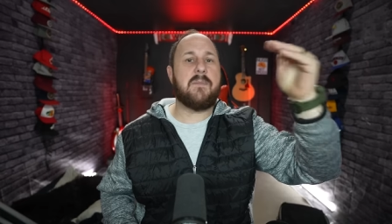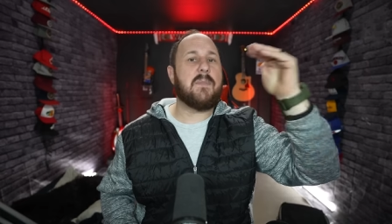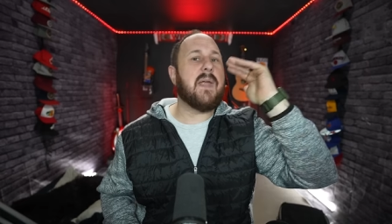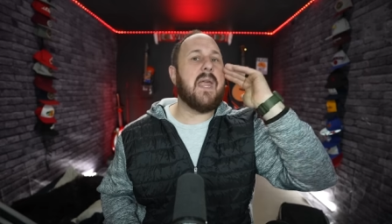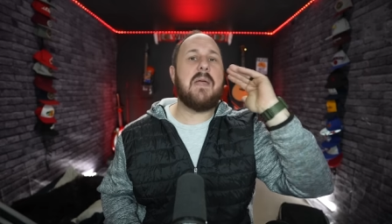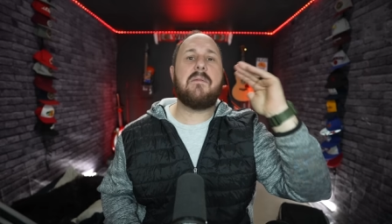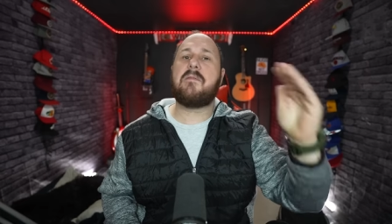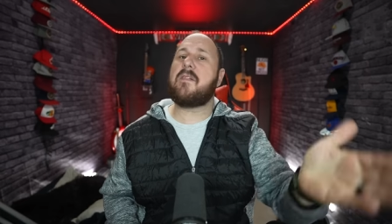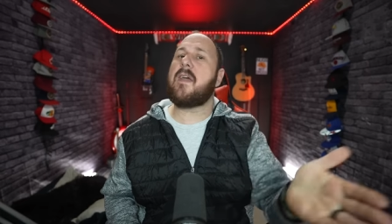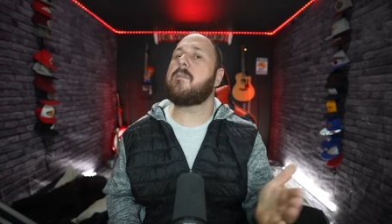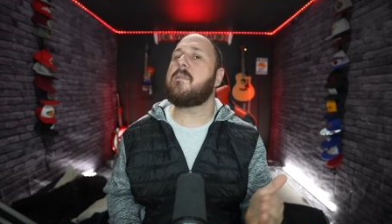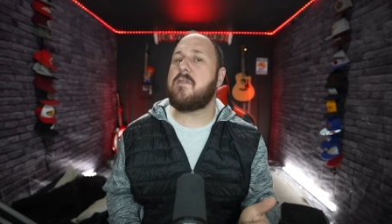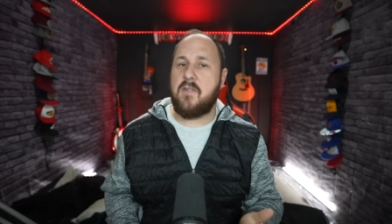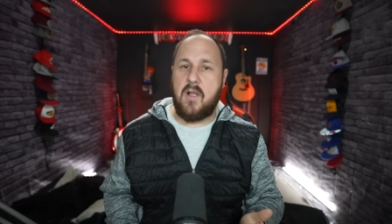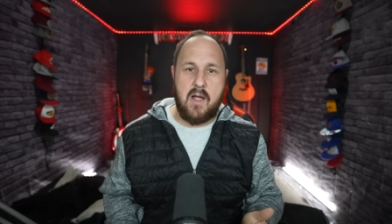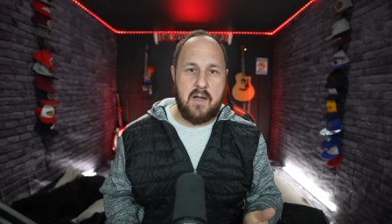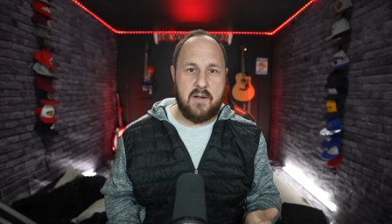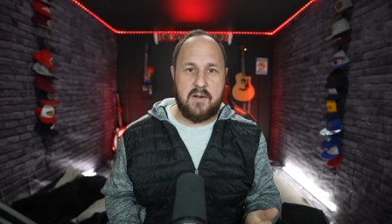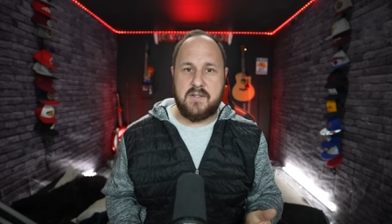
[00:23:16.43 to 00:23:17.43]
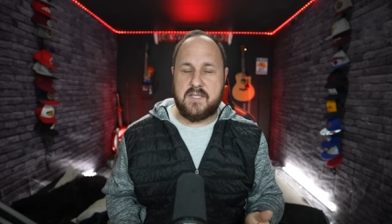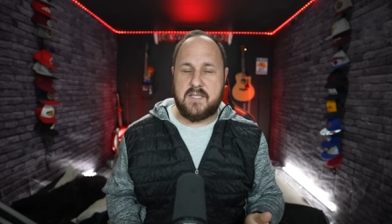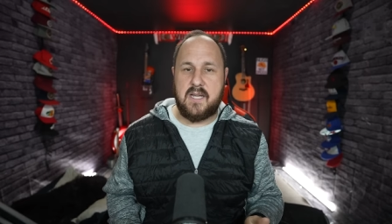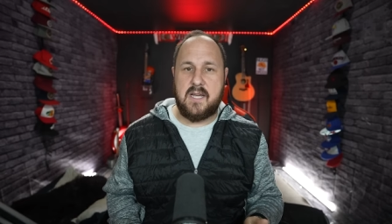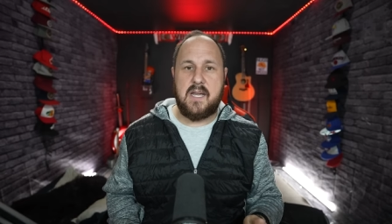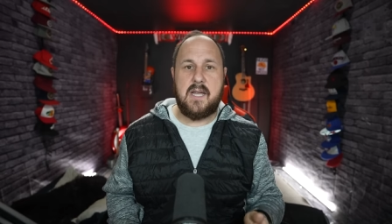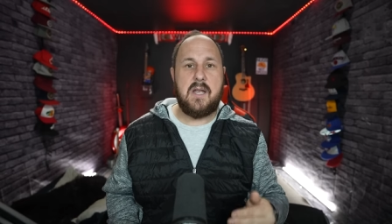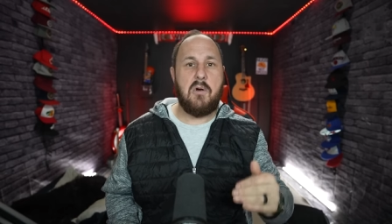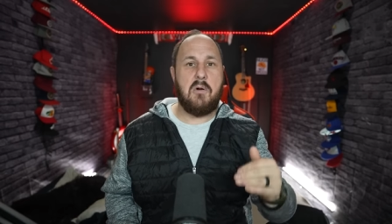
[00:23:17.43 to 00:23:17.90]
They became family vloggers
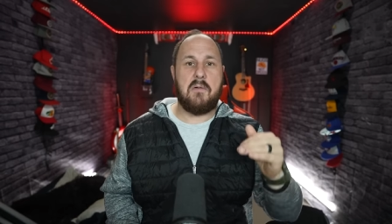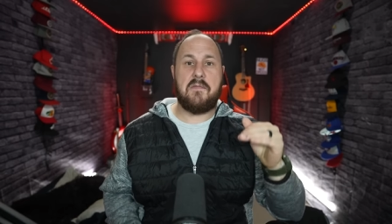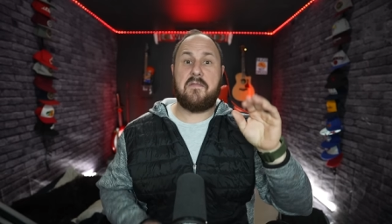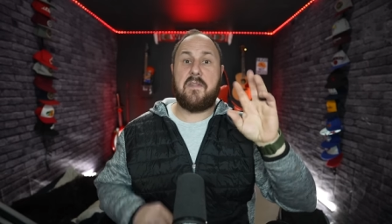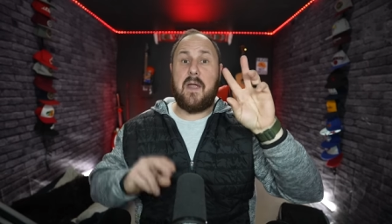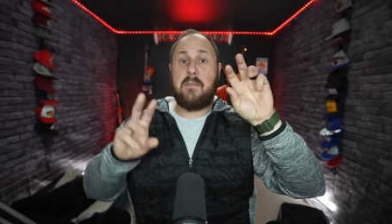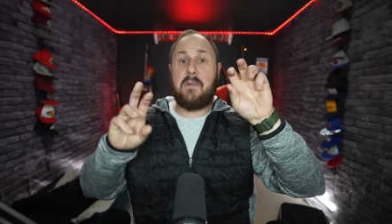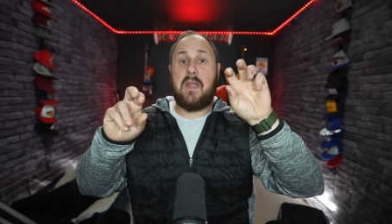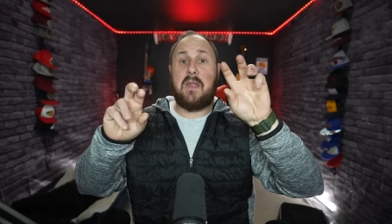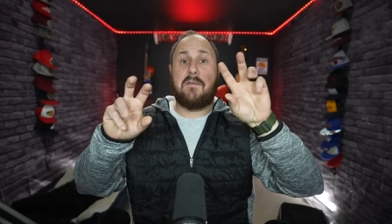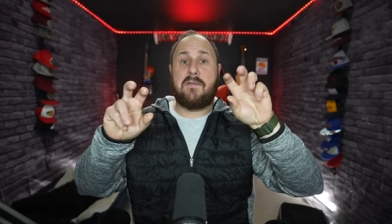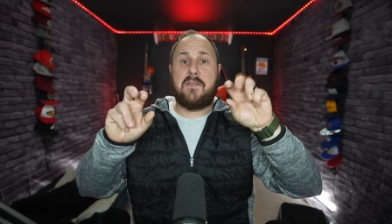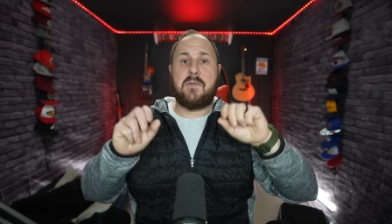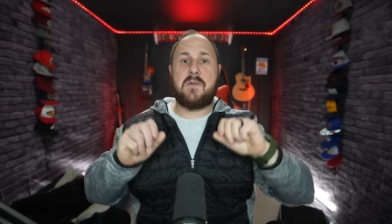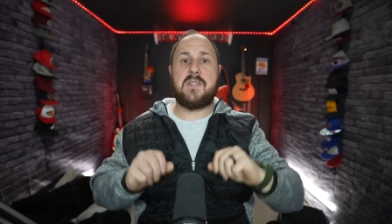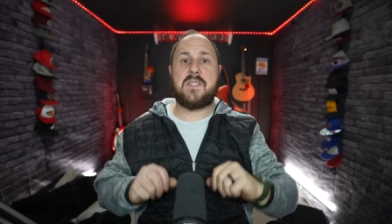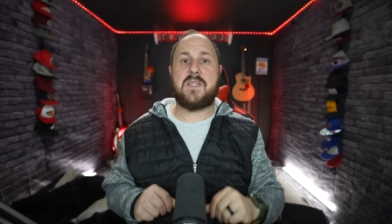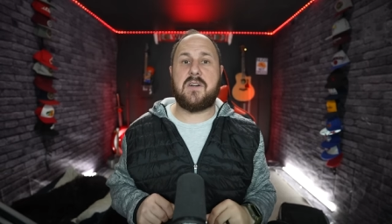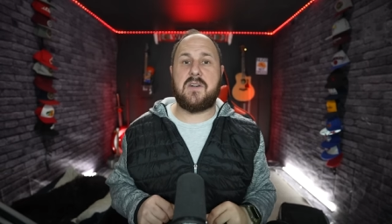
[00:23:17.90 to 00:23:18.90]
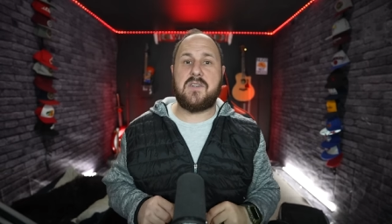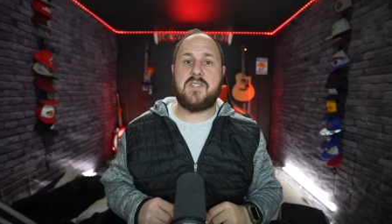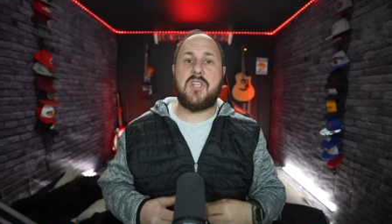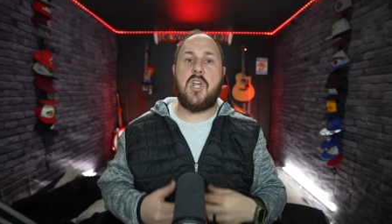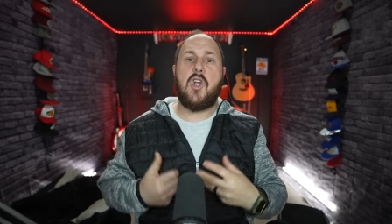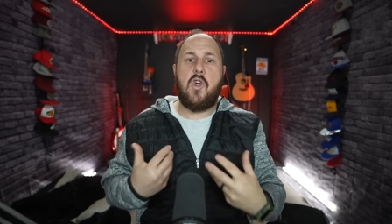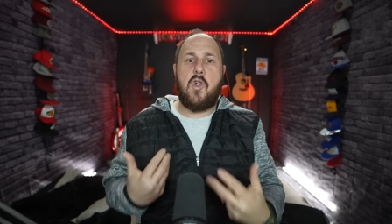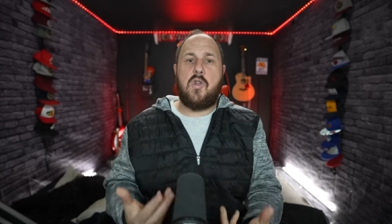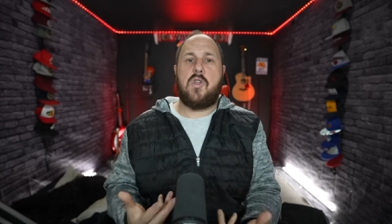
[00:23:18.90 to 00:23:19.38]
or family
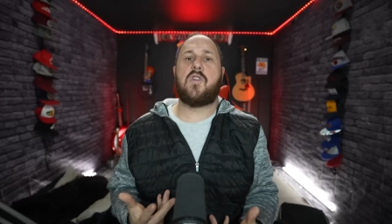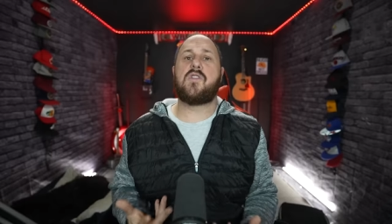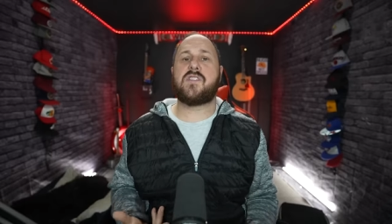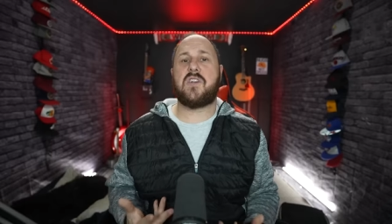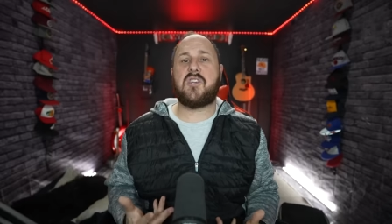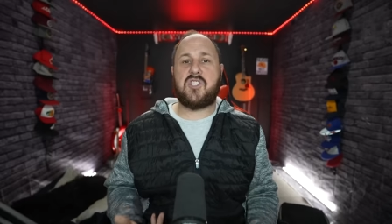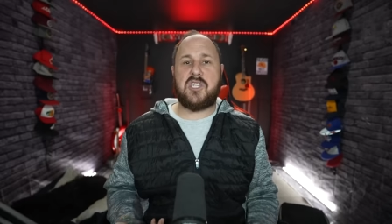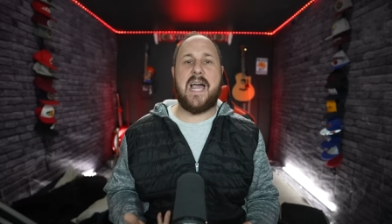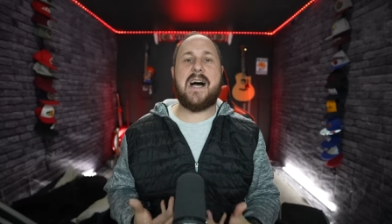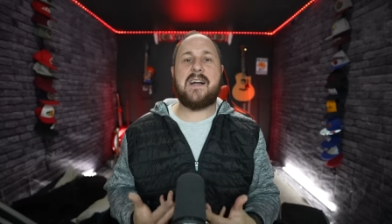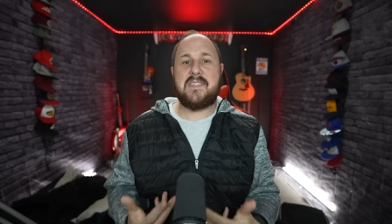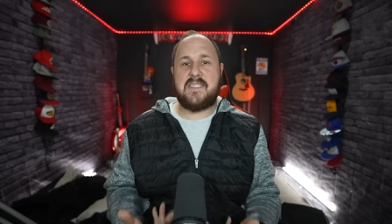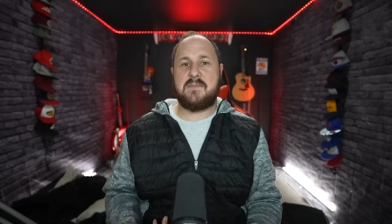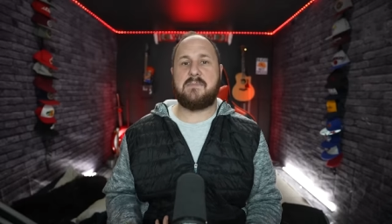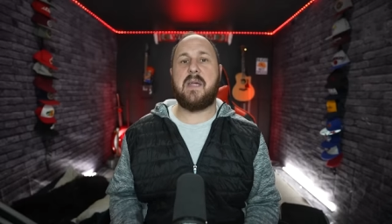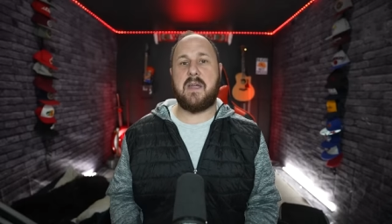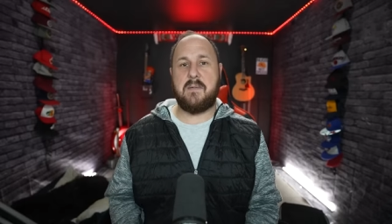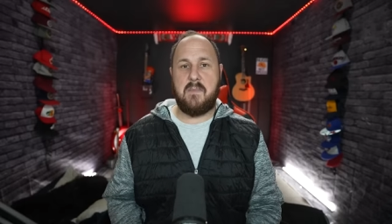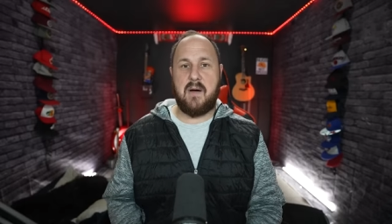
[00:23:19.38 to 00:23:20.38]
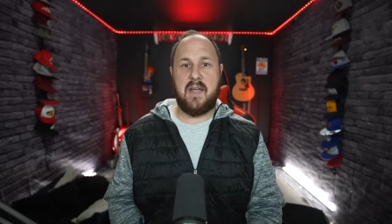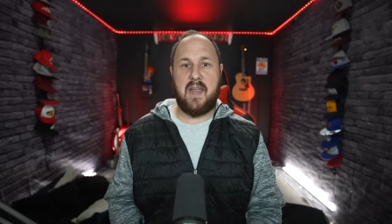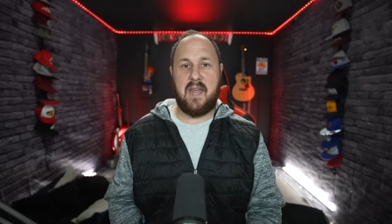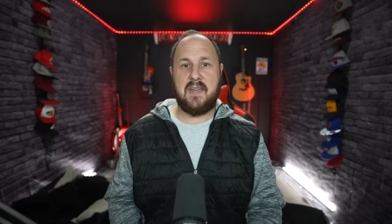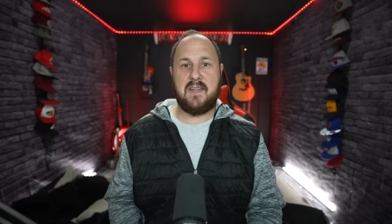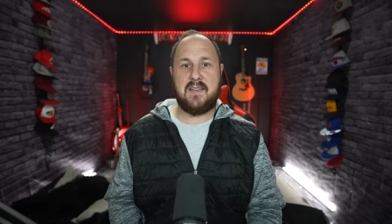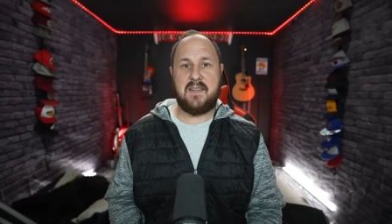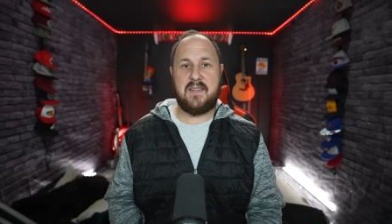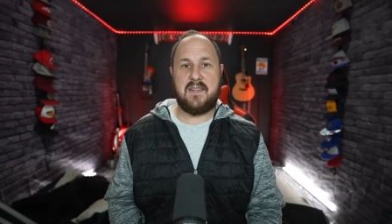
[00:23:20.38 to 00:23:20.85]
influencers who use their child to make
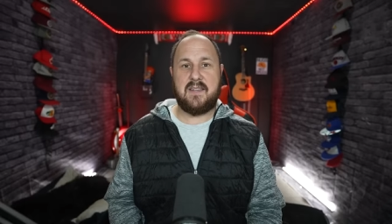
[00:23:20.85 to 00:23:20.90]
money.